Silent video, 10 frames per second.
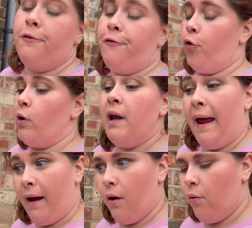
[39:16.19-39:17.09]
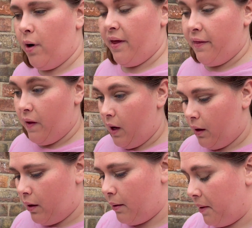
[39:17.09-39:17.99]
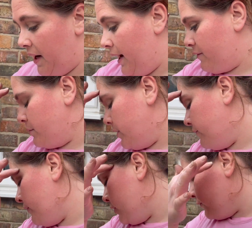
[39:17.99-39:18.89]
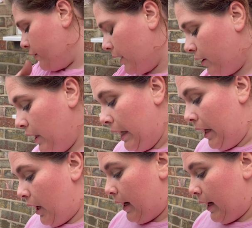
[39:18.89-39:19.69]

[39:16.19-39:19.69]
for now, I think. I'm gonna have to be finished for now. I